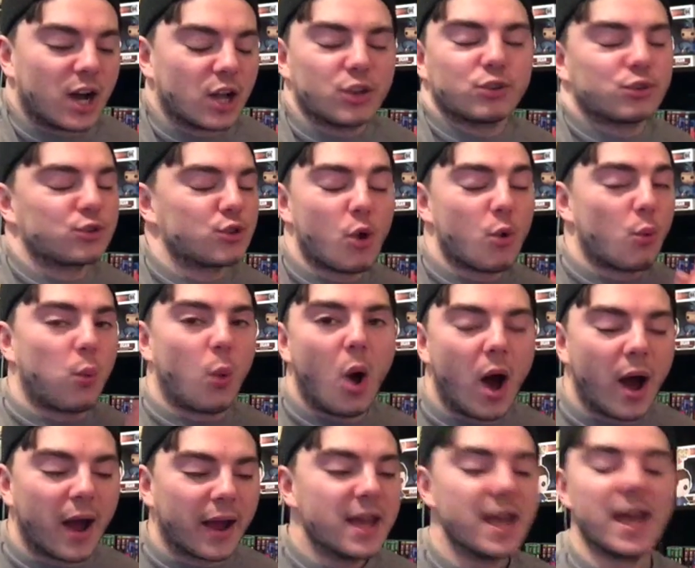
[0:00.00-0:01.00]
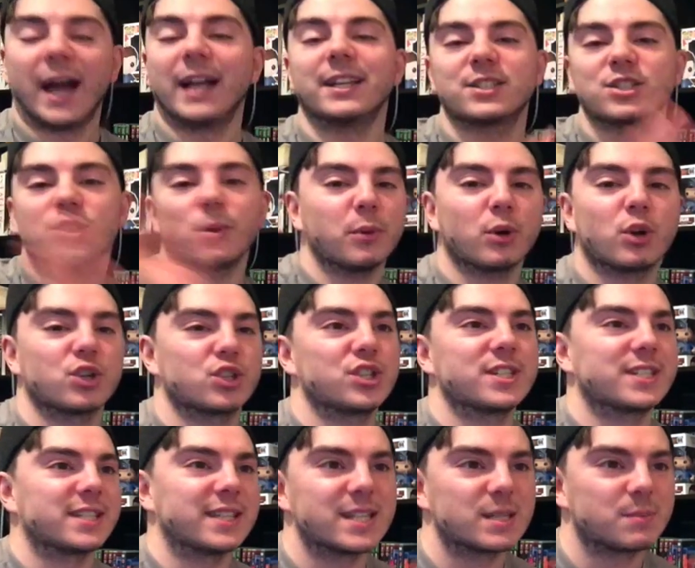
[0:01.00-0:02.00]
I don't know why, and it's not because
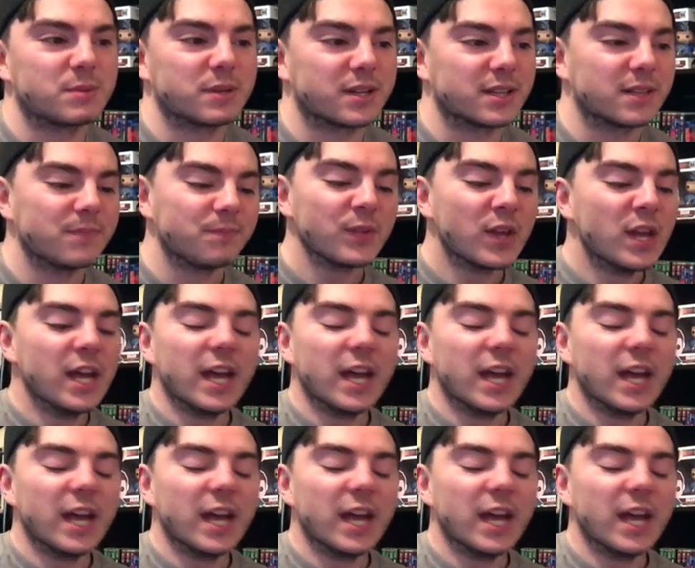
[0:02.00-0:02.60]
she's lesbian.